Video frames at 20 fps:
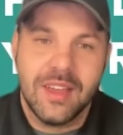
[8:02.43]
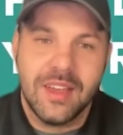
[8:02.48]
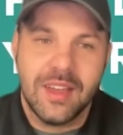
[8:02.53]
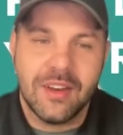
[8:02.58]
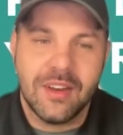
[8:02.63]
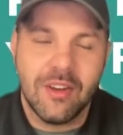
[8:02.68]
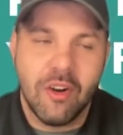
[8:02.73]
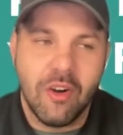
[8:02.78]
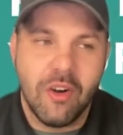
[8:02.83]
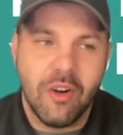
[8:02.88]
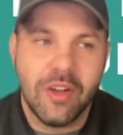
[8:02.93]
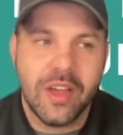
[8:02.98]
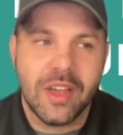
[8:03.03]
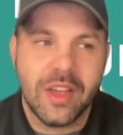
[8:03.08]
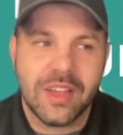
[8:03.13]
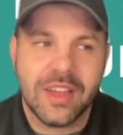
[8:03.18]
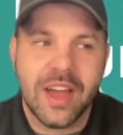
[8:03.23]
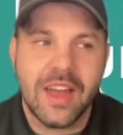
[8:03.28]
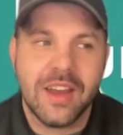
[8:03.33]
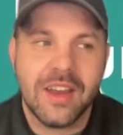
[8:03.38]
And
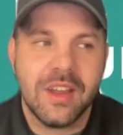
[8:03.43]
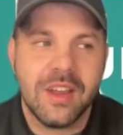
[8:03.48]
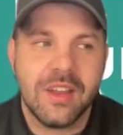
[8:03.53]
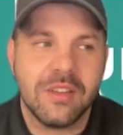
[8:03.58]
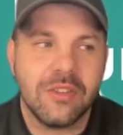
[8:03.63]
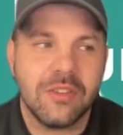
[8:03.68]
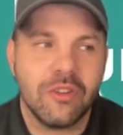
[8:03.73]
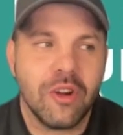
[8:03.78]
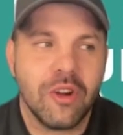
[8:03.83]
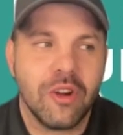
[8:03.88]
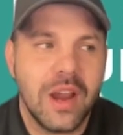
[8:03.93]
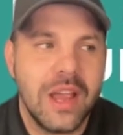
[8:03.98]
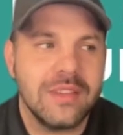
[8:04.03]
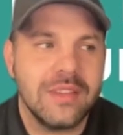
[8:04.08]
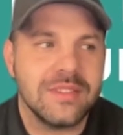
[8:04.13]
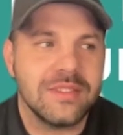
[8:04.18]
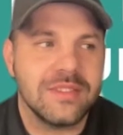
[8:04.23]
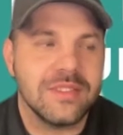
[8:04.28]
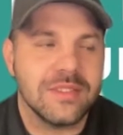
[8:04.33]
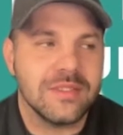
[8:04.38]
it kind of
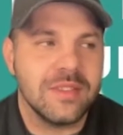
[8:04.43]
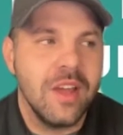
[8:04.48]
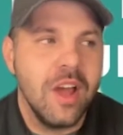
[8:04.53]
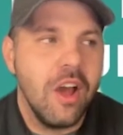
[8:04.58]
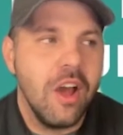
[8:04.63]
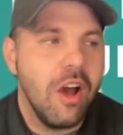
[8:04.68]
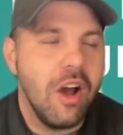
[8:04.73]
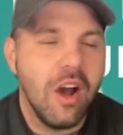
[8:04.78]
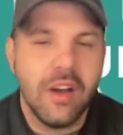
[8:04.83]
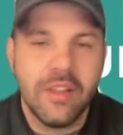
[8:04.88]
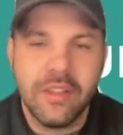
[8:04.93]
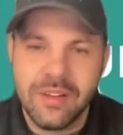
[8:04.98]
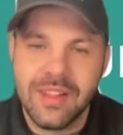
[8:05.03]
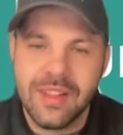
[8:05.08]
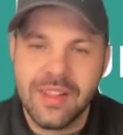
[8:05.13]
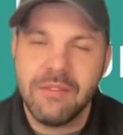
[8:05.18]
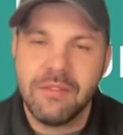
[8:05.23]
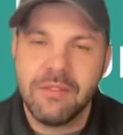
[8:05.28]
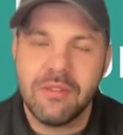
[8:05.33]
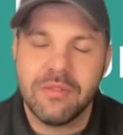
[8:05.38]
creates this other
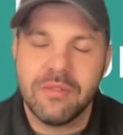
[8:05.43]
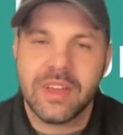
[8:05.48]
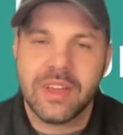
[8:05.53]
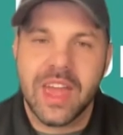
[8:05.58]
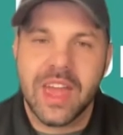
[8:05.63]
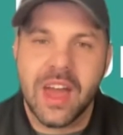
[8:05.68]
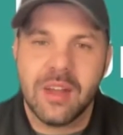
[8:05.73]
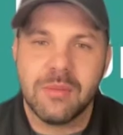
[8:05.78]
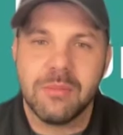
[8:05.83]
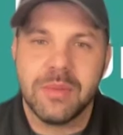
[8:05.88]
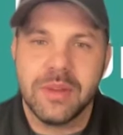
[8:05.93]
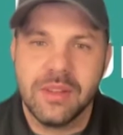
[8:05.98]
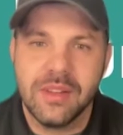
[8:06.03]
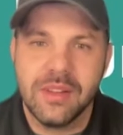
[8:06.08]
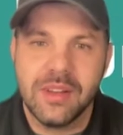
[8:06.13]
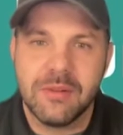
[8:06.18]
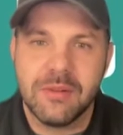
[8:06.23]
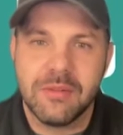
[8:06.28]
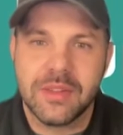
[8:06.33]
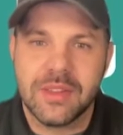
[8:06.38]
level of
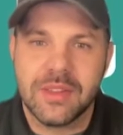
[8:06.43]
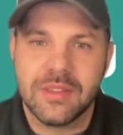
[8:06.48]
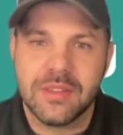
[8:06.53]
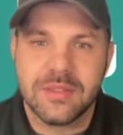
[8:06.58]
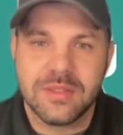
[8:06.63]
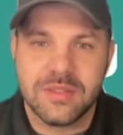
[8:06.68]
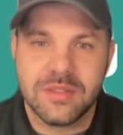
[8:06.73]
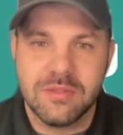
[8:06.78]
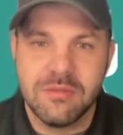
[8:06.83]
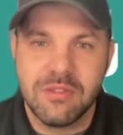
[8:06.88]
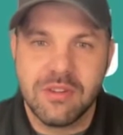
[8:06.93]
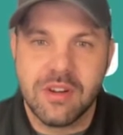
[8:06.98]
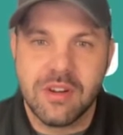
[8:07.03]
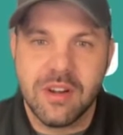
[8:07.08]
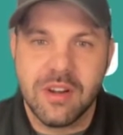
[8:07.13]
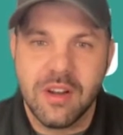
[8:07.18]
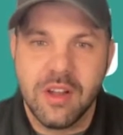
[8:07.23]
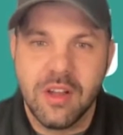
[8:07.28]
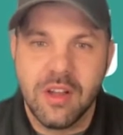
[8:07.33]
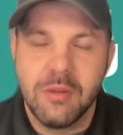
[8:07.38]
accountability within the
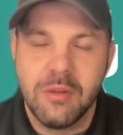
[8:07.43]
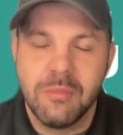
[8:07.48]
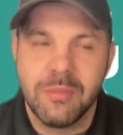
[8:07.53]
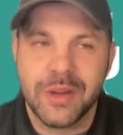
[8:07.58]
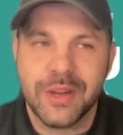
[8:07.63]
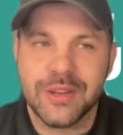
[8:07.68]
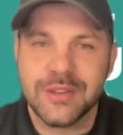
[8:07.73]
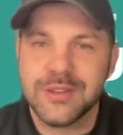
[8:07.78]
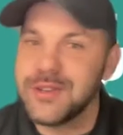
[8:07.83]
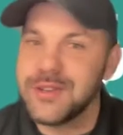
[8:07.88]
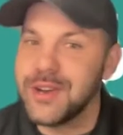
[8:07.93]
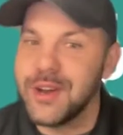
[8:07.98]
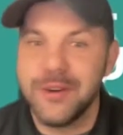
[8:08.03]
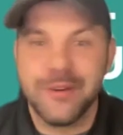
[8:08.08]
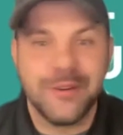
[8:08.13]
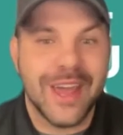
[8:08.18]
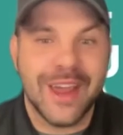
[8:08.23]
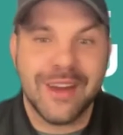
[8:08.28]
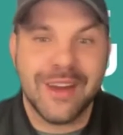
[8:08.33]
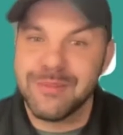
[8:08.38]
store, because
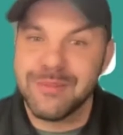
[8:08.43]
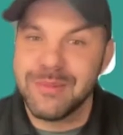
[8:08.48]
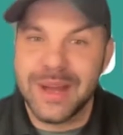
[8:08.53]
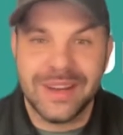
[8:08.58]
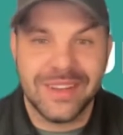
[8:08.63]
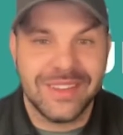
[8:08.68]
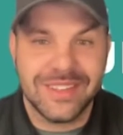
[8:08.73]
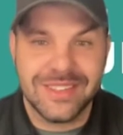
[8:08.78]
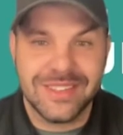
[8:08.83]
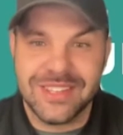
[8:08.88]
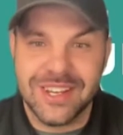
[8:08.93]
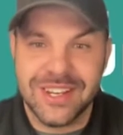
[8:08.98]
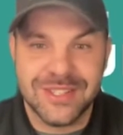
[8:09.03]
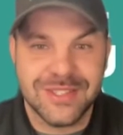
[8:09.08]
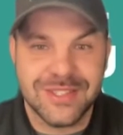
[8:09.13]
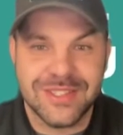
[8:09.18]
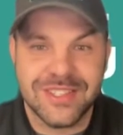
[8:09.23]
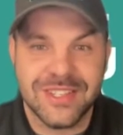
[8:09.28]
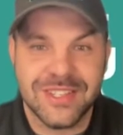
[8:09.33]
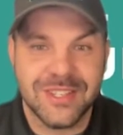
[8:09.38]
everybody that
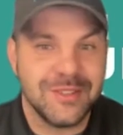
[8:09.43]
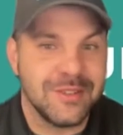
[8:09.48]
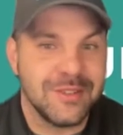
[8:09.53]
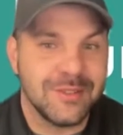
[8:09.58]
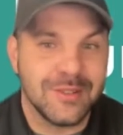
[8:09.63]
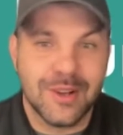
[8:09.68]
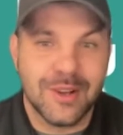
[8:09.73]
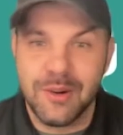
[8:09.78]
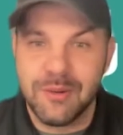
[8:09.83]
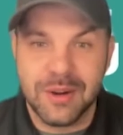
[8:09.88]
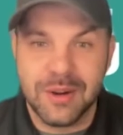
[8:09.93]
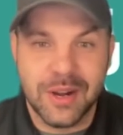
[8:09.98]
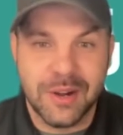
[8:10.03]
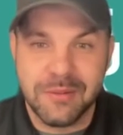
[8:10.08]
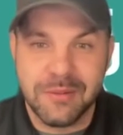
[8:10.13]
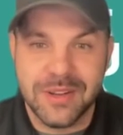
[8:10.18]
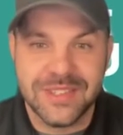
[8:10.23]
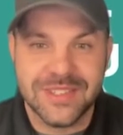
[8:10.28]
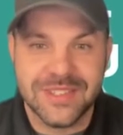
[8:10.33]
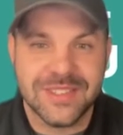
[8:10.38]
touches it, where it
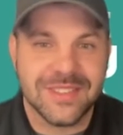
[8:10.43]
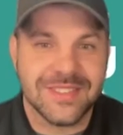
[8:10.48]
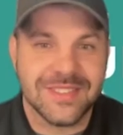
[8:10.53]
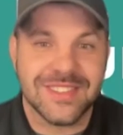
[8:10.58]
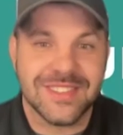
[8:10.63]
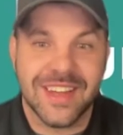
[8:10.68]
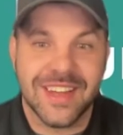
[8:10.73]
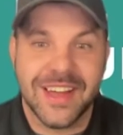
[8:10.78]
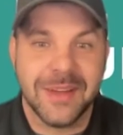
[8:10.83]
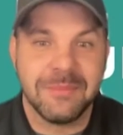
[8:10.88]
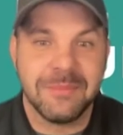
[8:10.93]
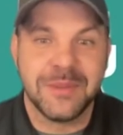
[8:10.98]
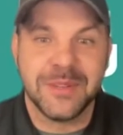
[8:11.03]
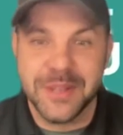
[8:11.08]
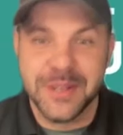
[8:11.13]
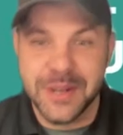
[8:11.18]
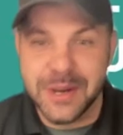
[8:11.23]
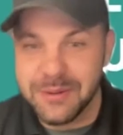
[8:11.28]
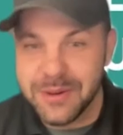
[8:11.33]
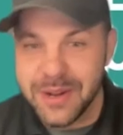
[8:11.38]
was at this time,
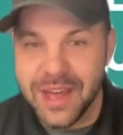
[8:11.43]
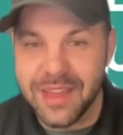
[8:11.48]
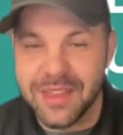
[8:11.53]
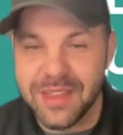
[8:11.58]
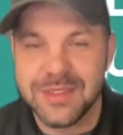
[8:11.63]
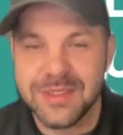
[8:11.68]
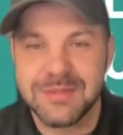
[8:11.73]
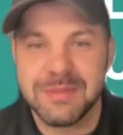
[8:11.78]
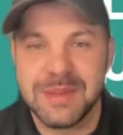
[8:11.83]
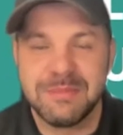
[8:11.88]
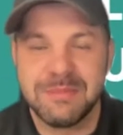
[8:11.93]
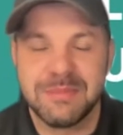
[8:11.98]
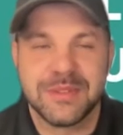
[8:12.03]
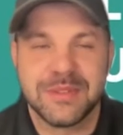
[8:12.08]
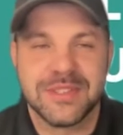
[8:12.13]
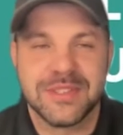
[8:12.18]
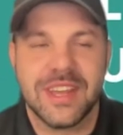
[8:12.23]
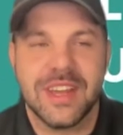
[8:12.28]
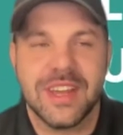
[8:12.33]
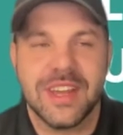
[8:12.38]
how those people are
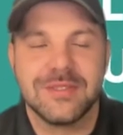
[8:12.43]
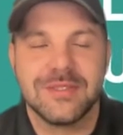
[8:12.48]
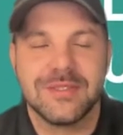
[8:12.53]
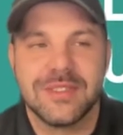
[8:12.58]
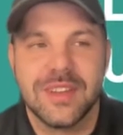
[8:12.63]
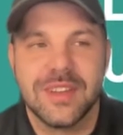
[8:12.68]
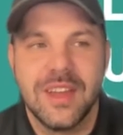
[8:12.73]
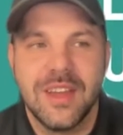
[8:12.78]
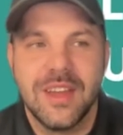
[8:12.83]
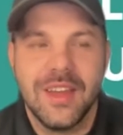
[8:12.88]
scheduled.